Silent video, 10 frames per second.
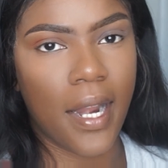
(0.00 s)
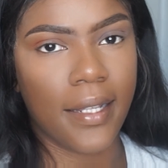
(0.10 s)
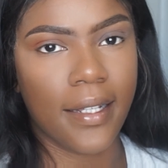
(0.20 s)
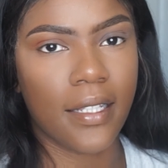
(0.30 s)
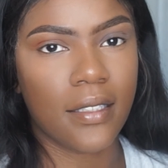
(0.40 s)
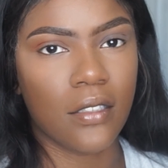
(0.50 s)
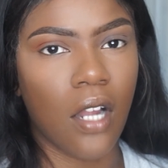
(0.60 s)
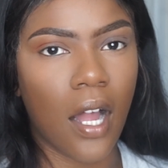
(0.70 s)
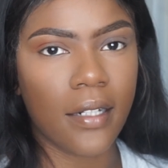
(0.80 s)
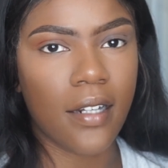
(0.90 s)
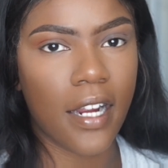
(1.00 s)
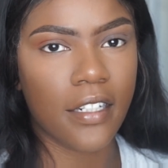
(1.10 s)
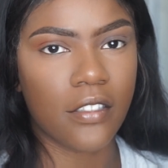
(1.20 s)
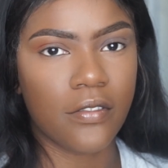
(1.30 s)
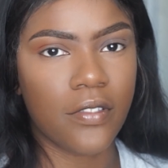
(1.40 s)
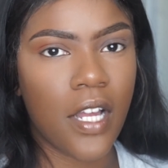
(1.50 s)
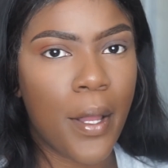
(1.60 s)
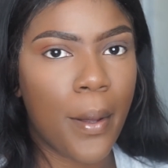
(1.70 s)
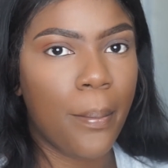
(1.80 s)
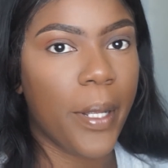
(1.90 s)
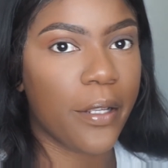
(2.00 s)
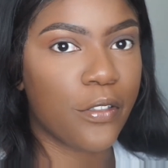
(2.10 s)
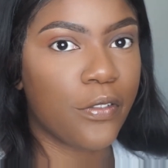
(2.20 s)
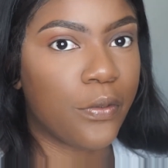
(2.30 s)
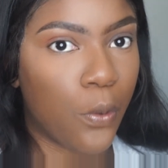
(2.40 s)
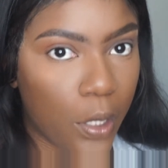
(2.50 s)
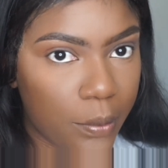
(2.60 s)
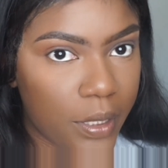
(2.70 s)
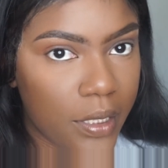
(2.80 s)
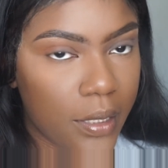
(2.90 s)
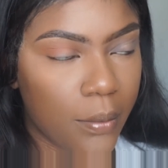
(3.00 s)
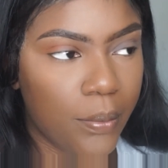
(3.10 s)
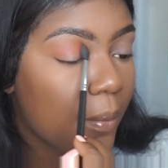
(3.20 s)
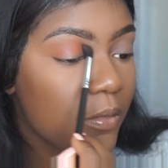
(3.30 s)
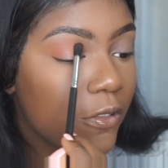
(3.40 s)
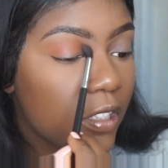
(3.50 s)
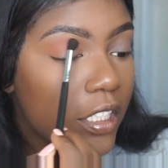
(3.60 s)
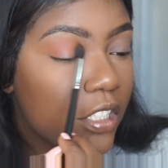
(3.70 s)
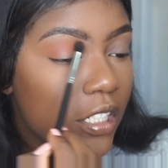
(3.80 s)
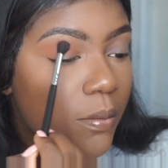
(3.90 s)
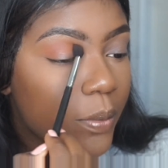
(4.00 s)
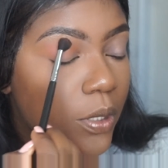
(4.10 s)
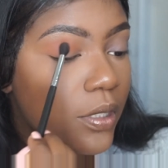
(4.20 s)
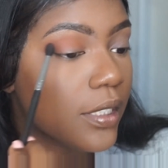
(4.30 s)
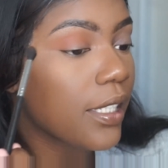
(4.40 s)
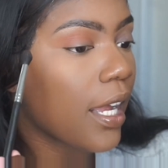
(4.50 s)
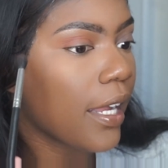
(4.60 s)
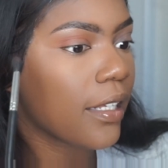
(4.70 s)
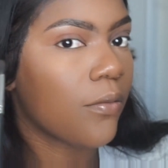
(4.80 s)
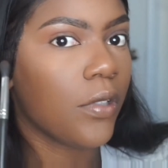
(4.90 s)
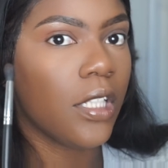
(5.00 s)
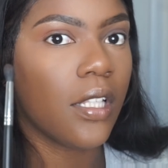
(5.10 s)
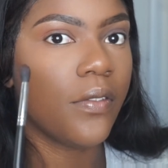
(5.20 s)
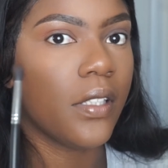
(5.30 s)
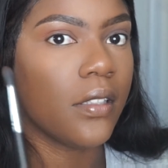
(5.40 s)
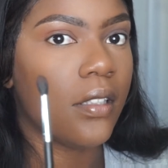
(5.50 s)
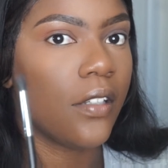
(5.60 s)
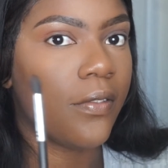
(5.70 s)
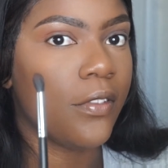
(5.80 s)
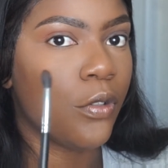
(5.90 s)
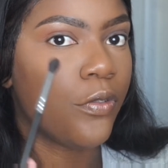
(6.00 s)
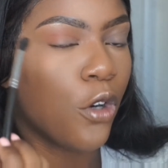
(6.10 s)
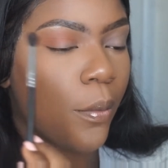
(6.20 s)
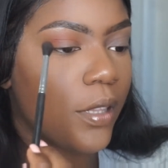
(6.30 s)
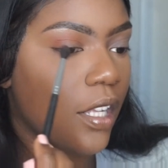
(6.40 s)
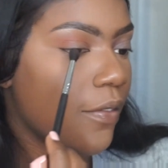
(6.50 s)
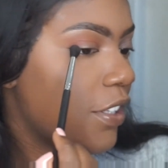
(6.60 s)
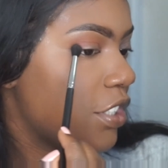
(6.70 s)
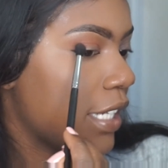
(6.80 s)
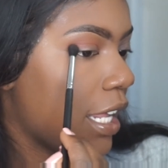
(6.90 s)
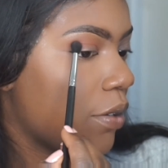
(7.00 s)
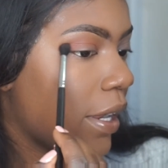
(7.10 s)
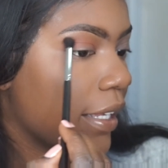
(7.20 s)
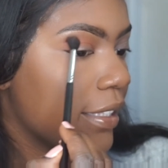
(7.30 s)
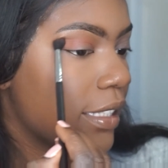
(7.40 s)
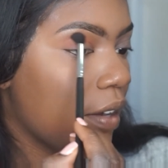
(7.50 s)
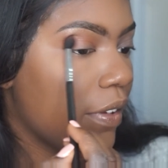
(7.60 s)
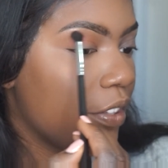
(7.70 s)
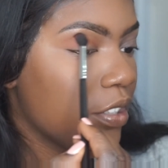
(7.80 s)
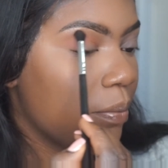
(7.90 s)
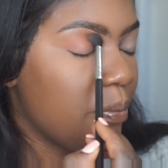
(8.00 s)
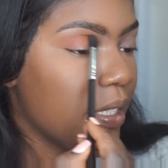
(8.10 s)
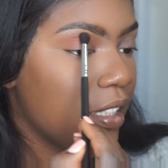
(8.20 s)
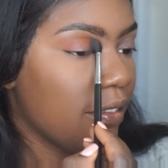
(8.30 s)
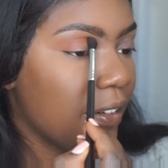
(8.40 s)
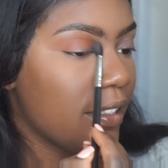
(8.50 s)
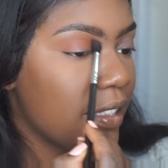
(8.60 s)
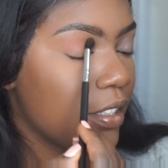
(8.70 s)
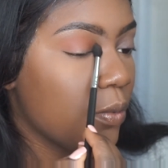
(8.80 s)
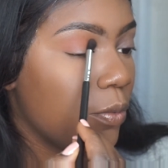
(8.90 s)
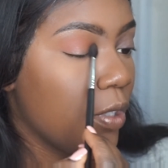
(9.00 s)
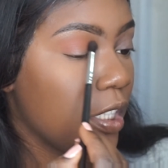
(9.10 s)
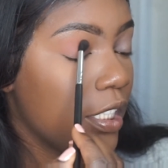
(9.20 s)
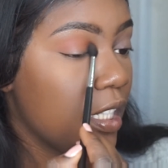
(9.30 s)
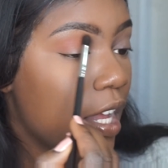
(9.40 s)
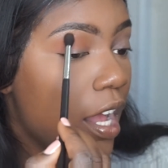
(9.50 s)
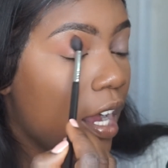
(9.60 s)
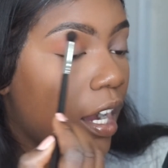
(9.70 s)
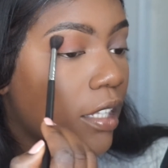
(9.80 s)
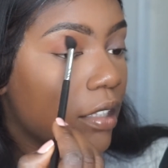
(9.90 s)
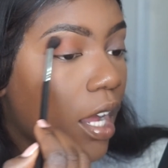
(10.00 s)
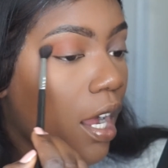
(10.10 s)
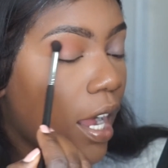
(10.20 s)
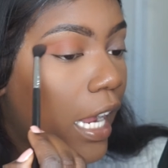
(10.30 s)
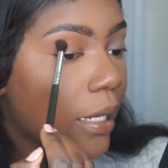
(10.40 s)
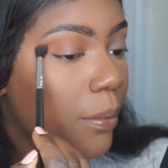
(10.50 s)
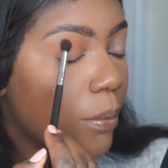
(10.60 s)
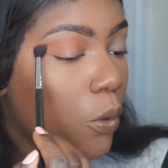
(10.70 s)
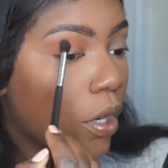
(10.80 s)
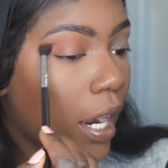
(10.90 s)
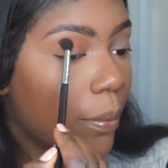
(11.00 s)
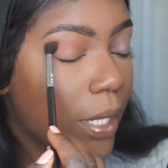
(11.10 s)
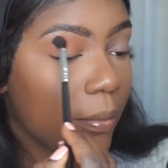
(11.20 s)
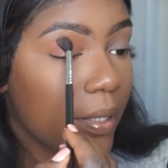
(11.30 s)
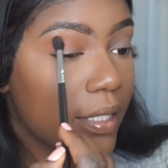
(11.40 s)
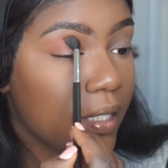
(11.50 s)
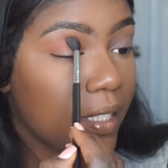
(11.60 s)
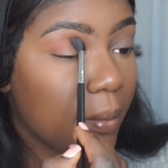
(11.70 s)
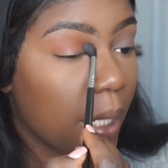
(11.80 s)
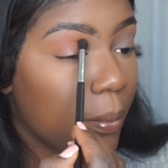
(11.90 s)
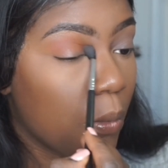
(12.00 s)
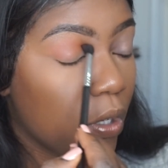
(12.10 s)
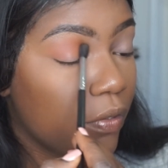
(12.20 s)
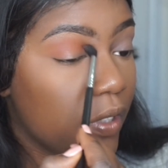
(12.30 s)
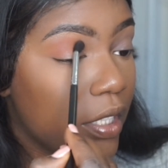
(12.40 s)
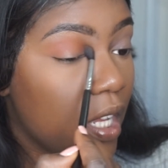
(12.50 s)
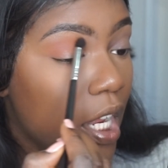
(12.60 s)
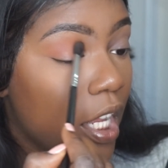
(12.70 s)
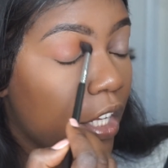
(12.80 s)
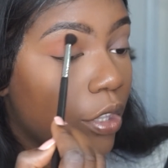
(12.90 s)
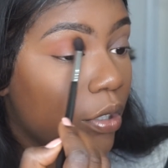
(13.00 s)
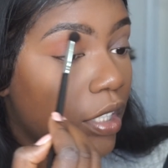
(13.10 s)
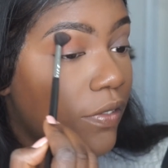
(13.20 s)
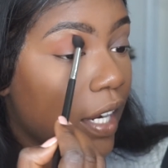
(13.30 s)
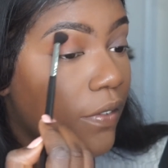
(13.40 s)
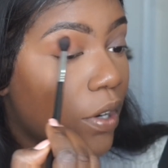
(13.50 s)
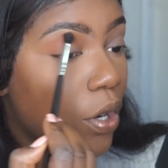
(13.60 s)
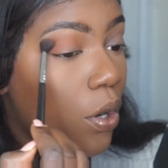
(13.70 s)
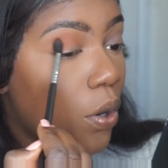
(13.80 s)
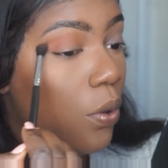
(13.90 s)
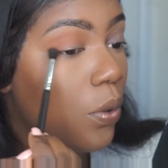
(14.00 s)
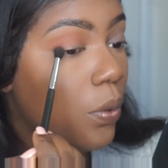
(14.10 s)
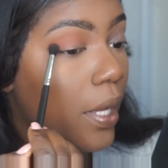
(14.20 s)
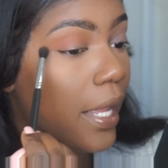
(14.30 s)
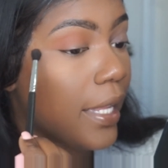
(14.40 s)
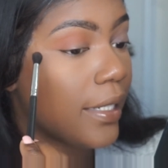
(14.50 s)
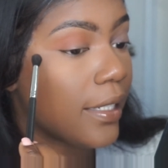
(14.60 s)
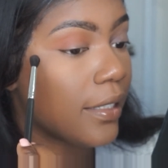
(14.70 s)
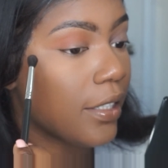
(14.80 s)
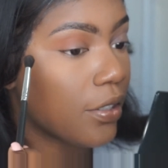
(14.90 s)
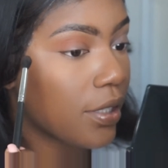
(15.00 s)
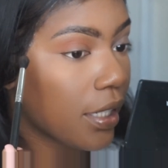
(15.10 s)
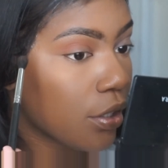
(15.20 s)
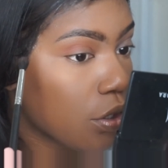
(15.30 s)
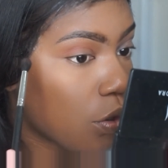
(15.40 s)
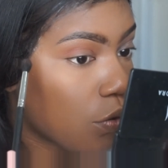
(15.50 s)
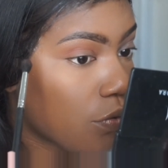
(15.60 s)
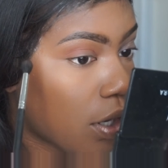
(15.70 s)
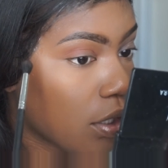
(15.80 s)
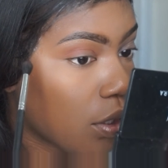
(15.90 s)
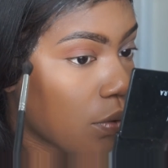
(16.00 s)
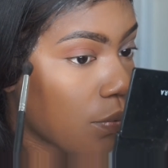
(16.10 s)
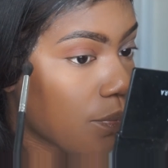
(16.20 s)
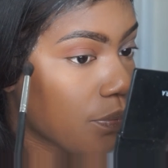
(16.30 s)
and I guess God kind of picked for me. I'm really just building that. I really love the new formula of the shadow. I can tell that there's a big difference. It's really a lot more high pigmented than my Morphe 35O, and there's like no fallout.